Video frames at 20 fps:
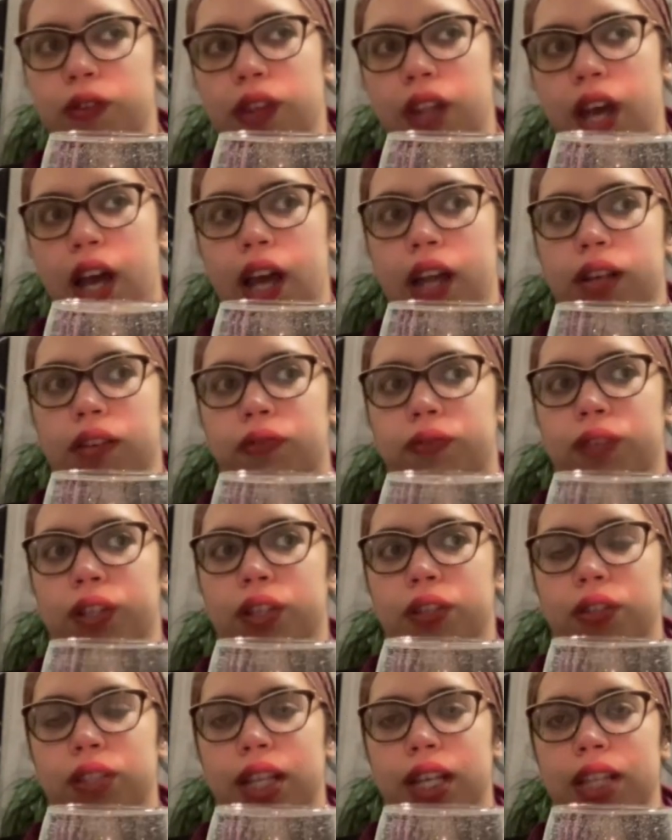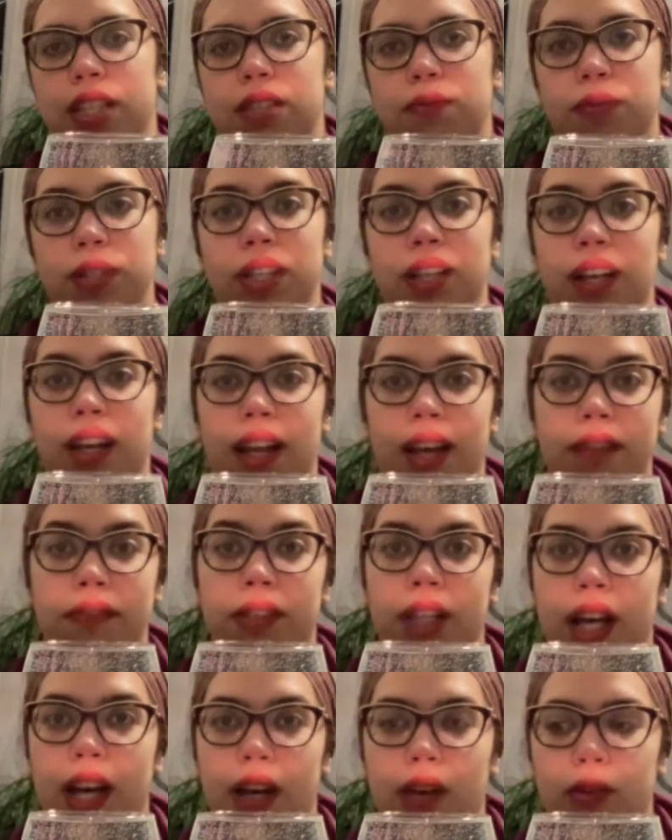that feels like it's being
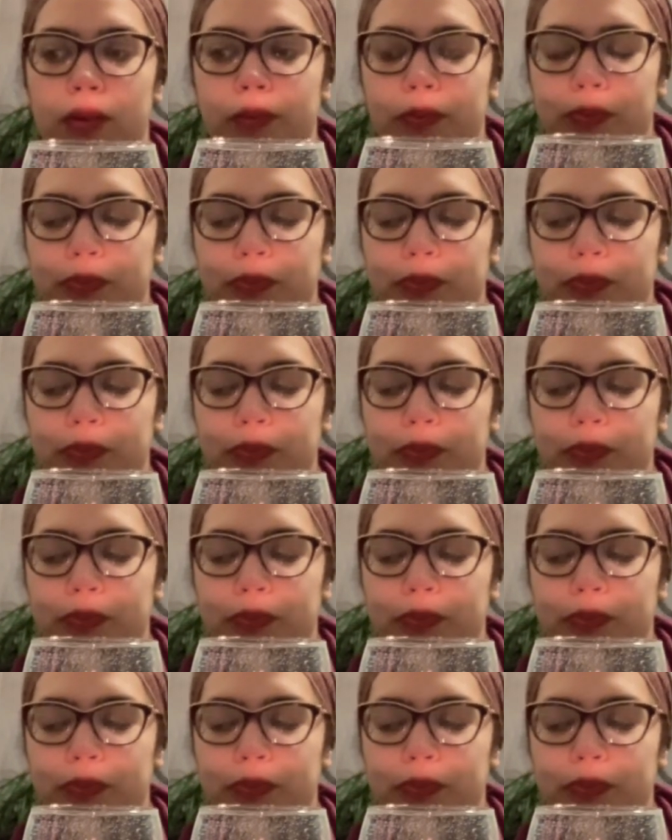left out.